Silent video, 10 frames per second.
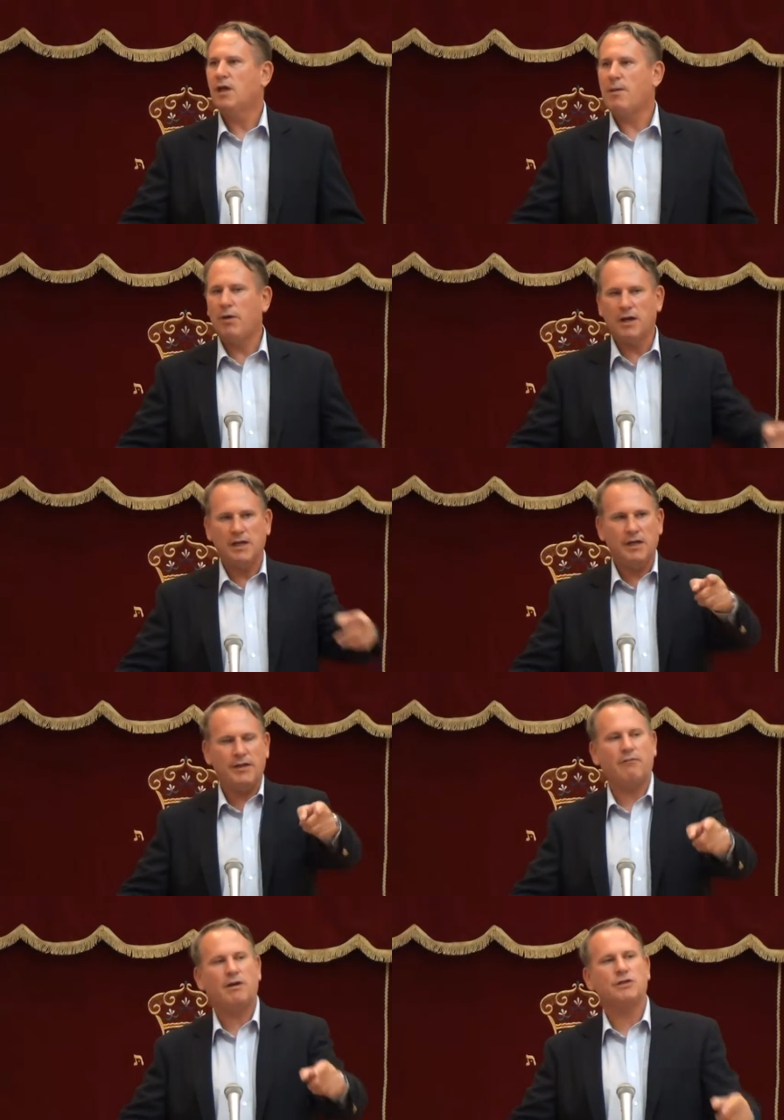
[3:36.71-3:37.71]
Am I going to hit
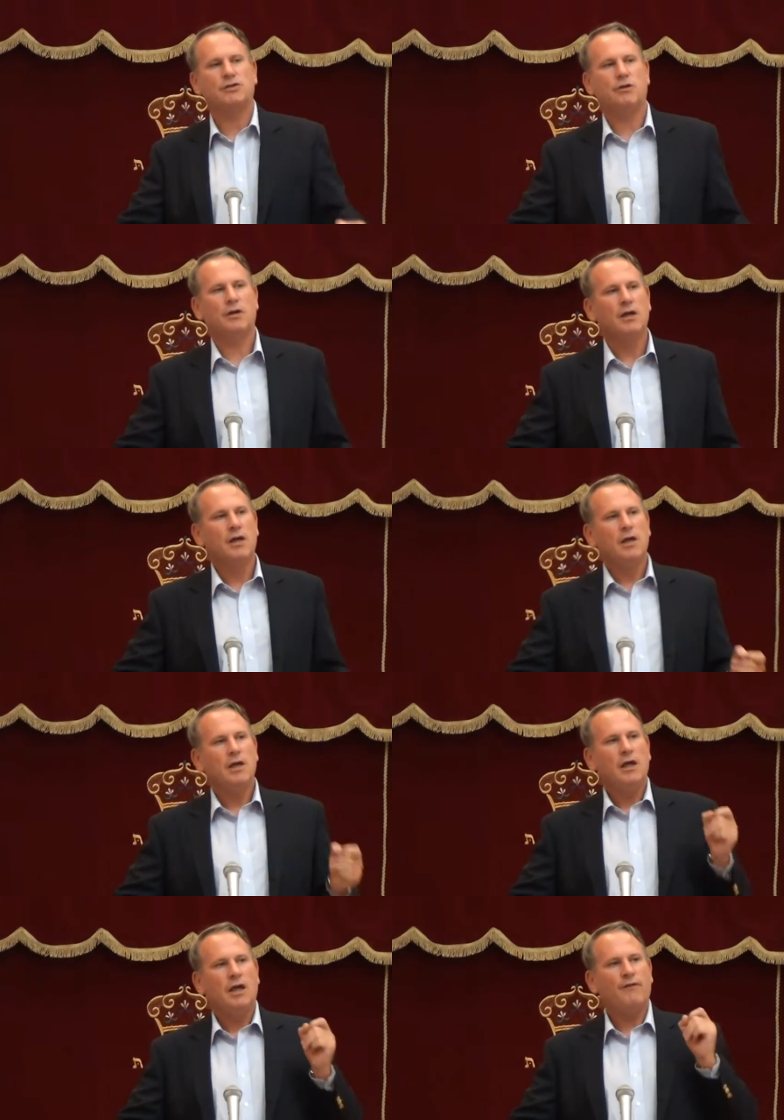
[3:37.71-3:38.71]
that ration truck?
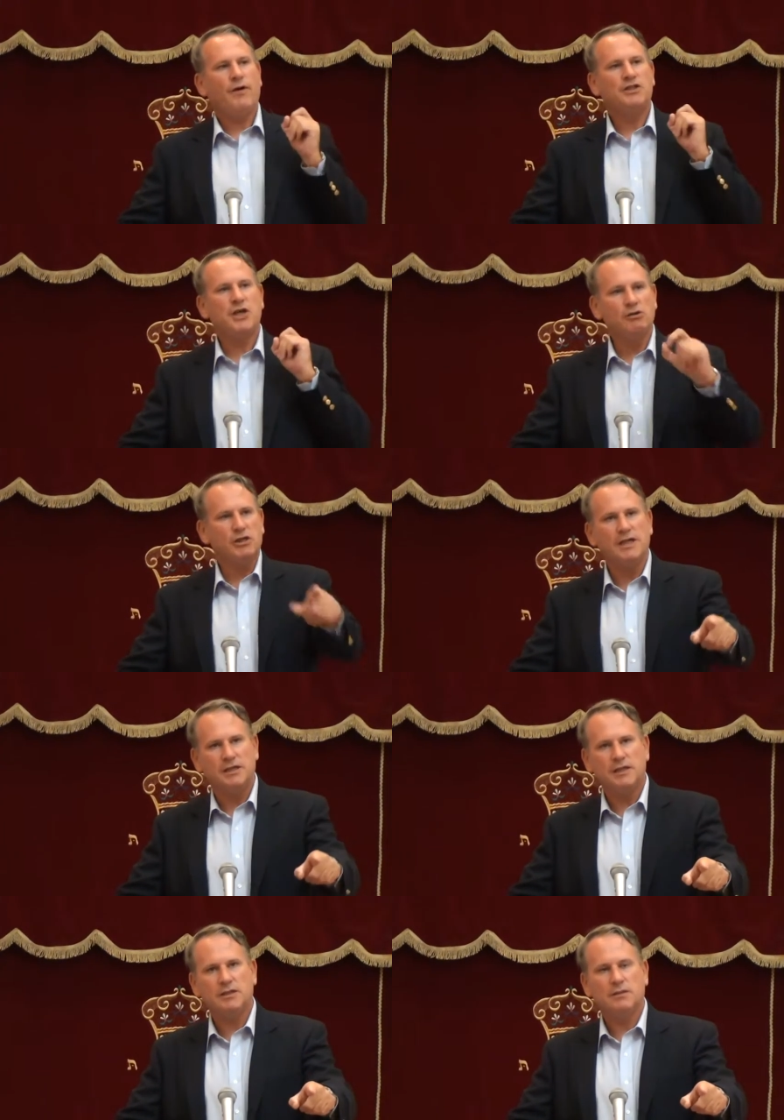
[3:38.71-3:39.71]
If I don't hit
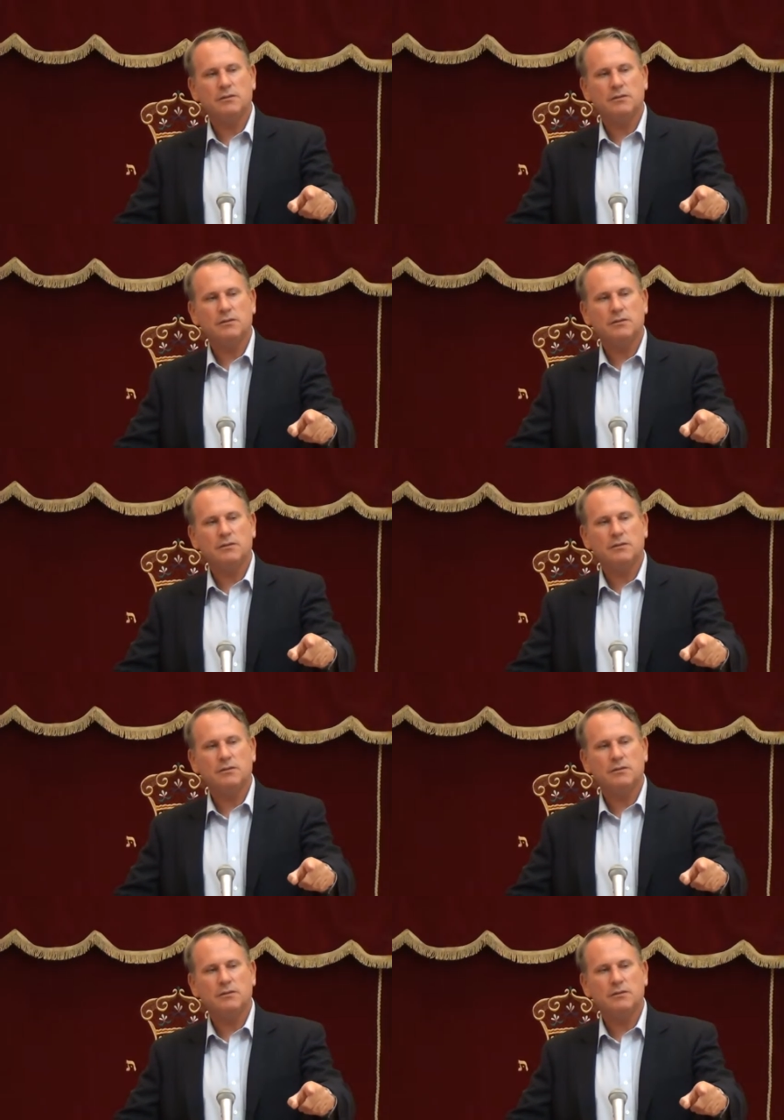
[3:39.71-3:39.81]
it,